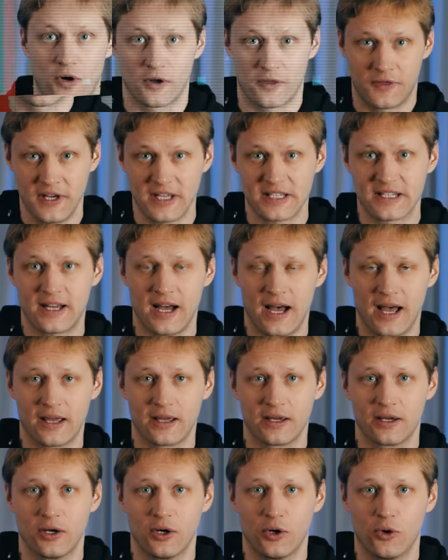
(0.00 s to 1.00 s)
Or this
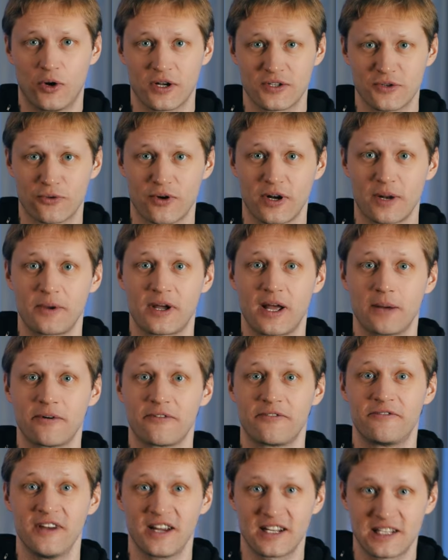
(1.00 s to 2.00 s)
guy, who has already become
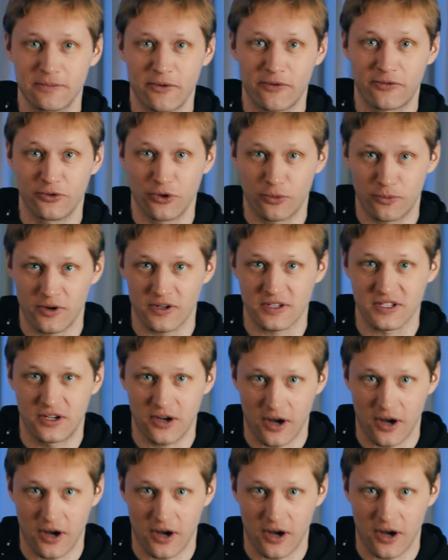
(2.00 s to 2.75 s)
a victim of numerous